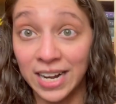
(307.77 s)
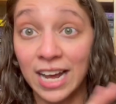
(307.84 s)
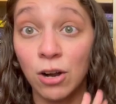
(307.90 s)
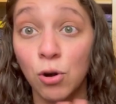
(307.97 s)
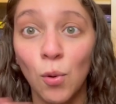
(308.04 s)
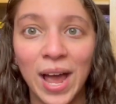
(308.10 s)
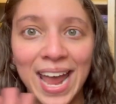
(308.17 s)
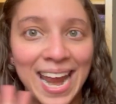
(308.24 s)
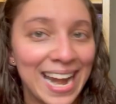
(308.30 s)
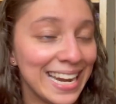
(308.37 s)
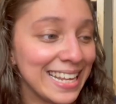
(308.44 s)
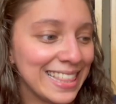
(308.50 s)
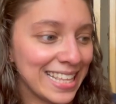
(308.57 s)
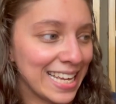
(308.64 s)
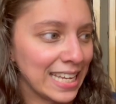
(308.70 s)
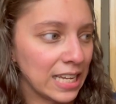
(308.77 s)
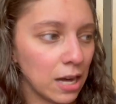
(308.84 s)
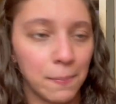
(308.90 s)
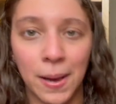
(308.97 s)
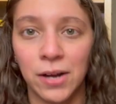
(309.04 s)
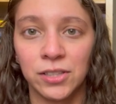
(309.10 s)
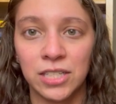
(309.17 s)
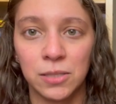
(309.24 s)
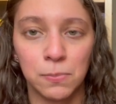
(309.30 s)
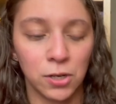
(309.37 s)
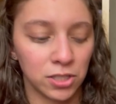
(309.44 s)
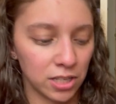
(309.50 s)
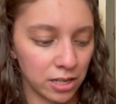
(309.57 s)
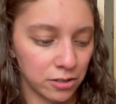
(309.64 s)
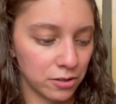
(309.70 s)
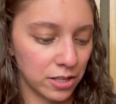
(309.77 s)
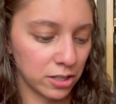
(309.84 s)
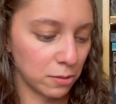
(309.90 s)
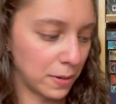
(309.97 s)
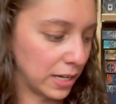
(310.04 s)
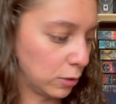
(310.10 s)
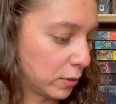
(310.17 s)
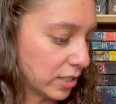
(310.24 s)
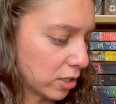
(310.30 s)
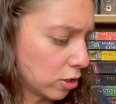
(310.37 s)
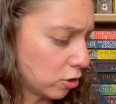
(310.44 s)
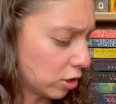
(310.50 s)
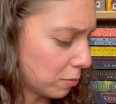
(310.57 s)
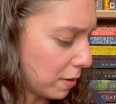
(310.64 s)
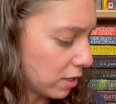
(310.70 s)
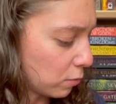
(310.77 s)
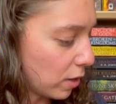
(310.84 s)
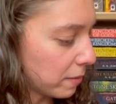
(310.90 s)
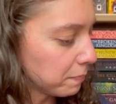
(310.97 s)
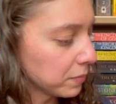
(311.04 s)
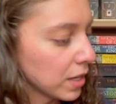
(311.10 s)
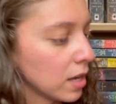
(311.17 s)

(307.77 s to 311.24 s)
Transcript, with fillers: I don't know anything about these books other than they're by Louise Erdrich, by the way.